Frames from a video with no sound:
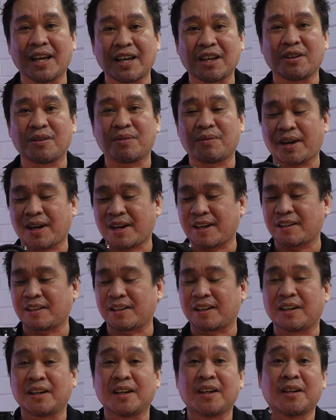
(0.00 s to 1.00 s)
Thank you
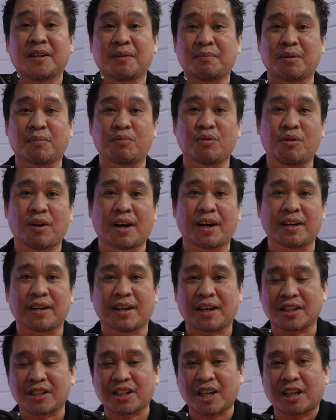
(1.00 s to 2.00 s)
and mabuhay.
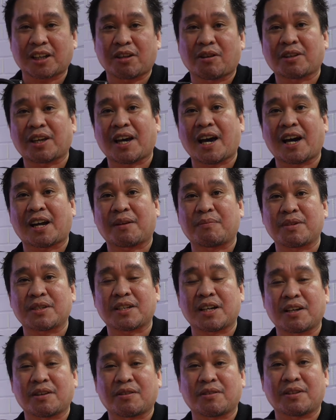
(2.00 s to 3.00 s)
And shoutout kay Harvey
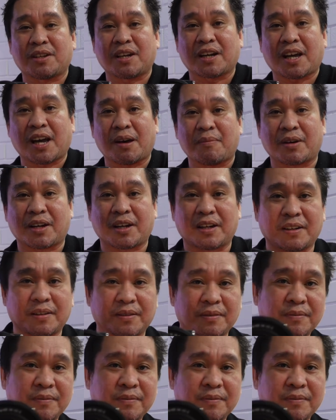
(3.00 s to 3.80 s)
sa likod ng camera.